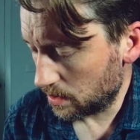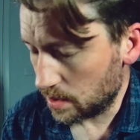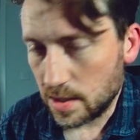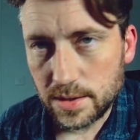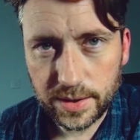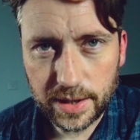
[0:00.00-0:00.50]

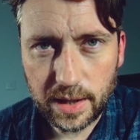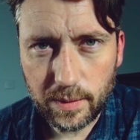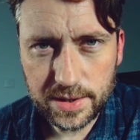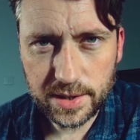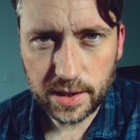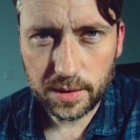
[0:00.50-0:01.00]
So yeah,
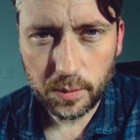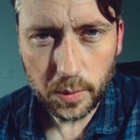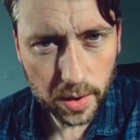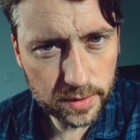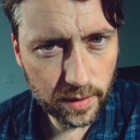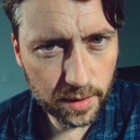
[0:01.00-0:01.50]
once I got the
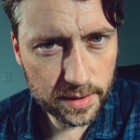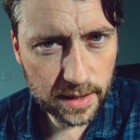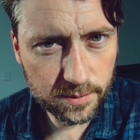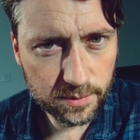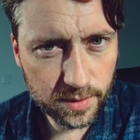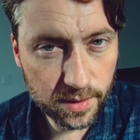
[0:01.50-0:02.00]
workflow
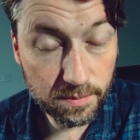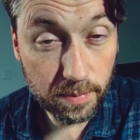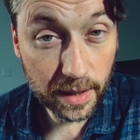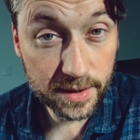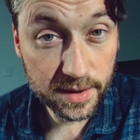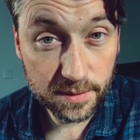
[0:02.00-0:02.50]
down with
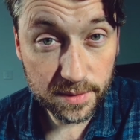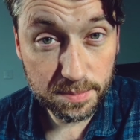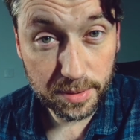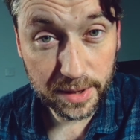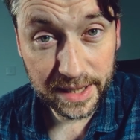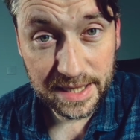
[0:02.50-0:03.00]
Blender, it was
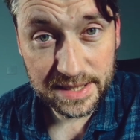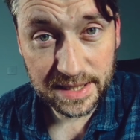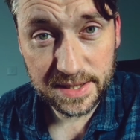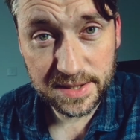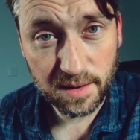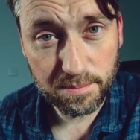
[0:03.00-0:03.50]
pretty easy to
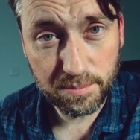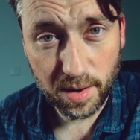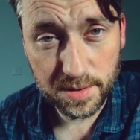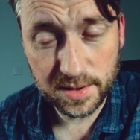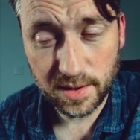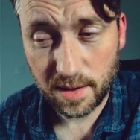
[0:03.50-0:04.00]
start
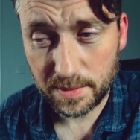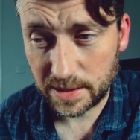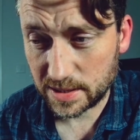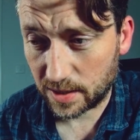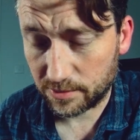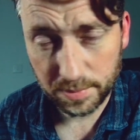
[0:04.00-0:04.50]
prototyping
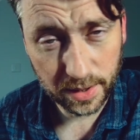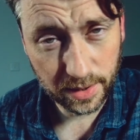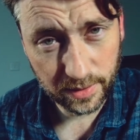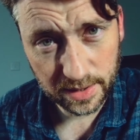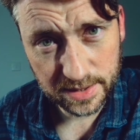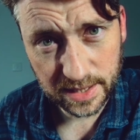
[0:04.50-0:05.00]
stuff and putting
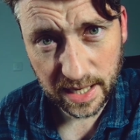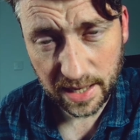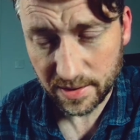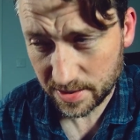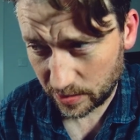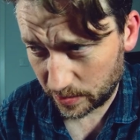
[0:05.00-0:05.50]
things
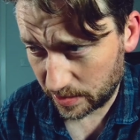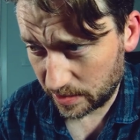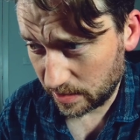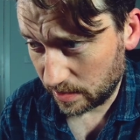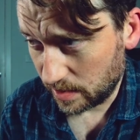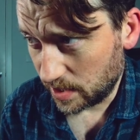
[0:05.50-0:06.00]
together. So
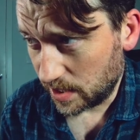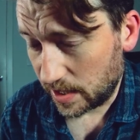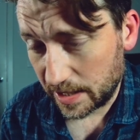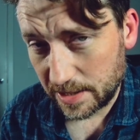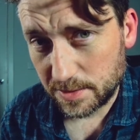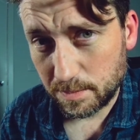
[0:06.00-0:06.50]
I
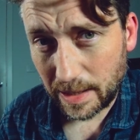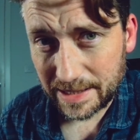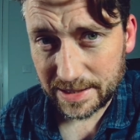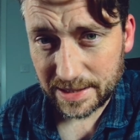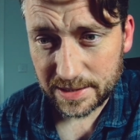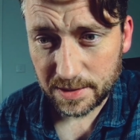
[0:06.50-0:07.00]
use
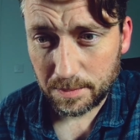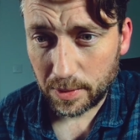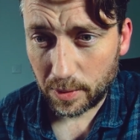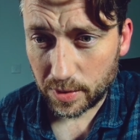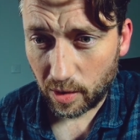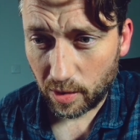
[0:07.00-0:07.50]
Blender to
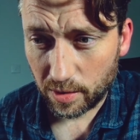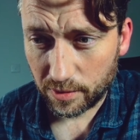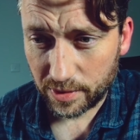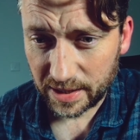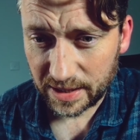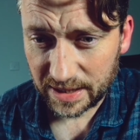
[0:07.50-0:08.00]
build a lot of
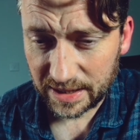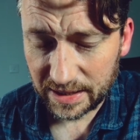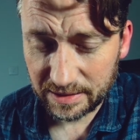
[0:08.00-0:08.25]
the